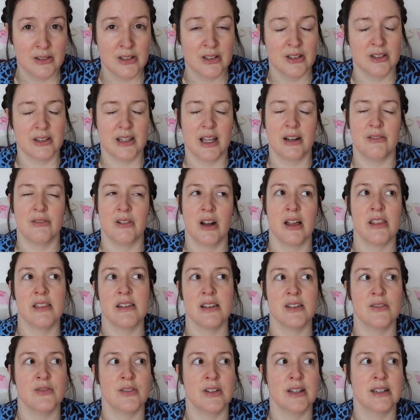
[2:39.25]
because that rather
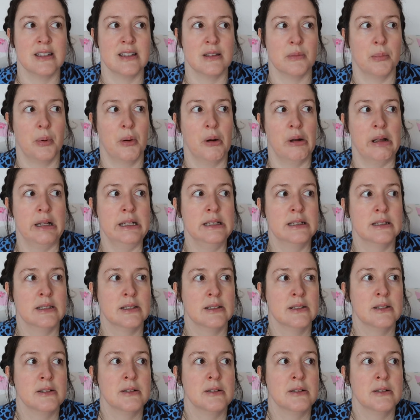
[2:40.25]
defeats the point.